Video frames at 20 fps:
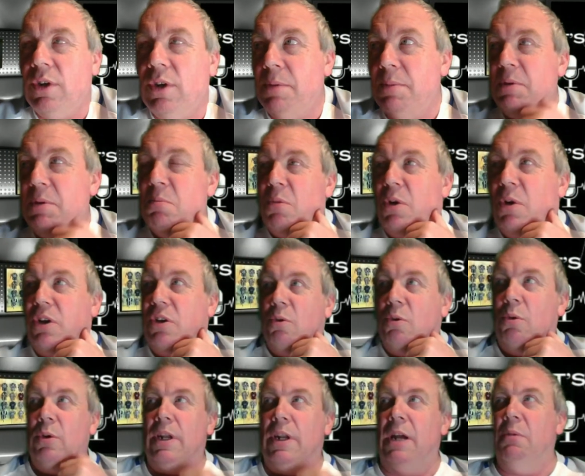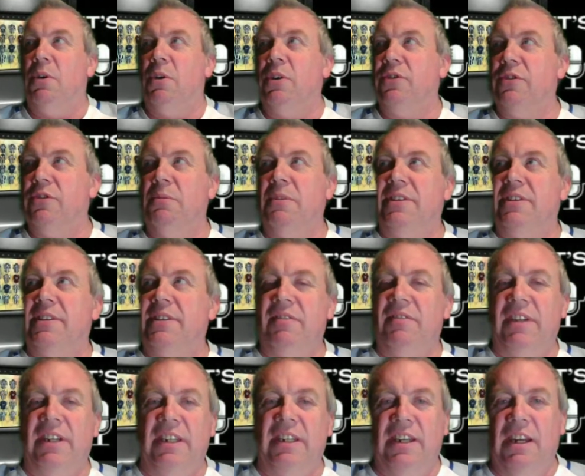I mean, what a goal that was from the
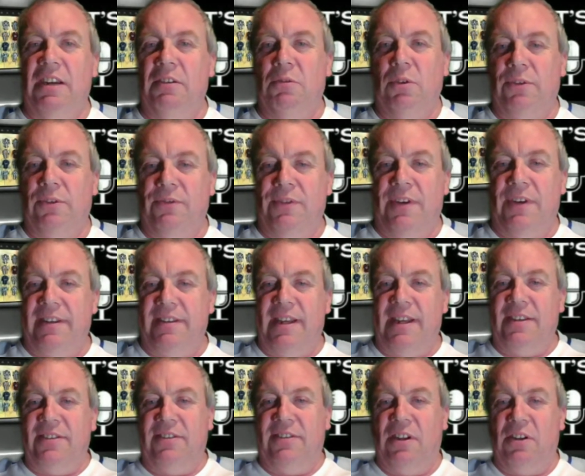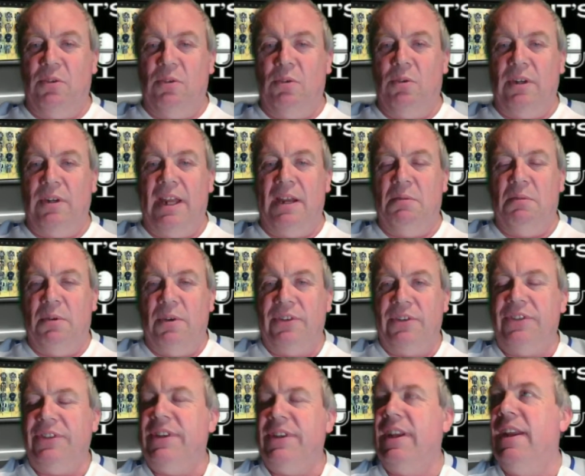17-year-old. Fantastic goal that
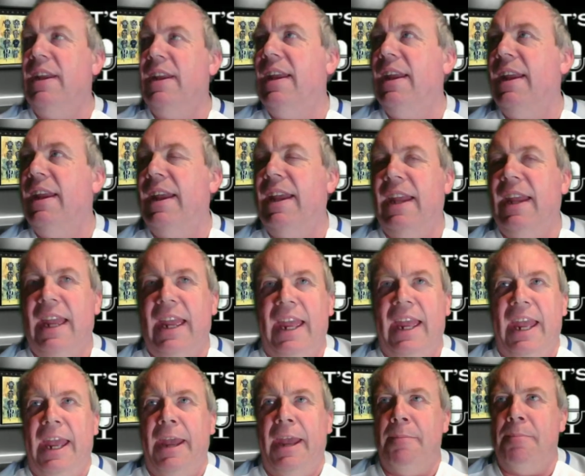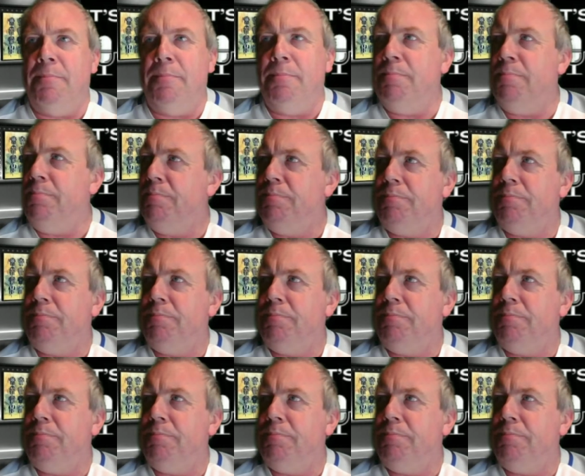was. And